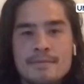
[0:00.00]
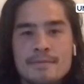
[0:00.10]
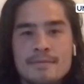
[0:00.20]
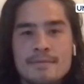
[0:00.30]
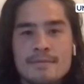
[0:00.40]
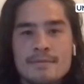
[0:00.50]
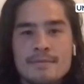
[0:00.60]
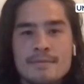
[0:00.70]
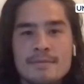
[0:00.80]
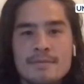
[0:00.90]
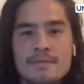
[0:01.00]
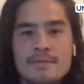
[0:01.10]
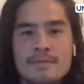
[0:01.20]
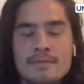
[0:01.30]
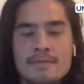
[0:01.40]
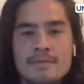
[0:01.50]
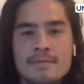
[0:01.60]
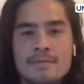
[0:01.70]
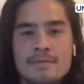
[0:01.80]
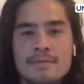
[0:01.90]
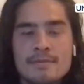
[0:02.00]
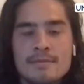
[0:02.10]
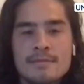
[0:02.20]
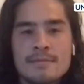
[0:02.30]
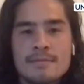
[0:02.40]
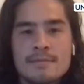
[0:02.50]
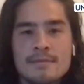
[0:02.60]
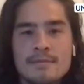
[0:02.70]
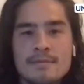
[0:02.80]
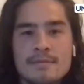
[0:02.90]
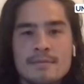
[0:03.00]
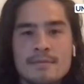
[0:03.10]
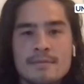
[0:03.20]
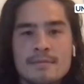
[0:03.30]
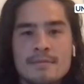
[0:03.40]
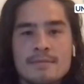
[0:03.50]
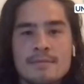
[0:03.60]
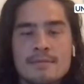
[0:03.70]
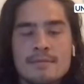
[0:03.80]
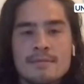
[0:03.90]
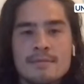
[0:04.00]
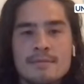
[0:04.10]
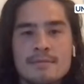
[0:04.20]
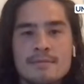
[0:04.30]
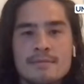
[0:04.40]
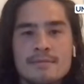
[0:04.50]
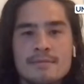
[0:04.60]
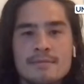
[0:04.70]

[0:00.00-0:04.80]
(not speaking)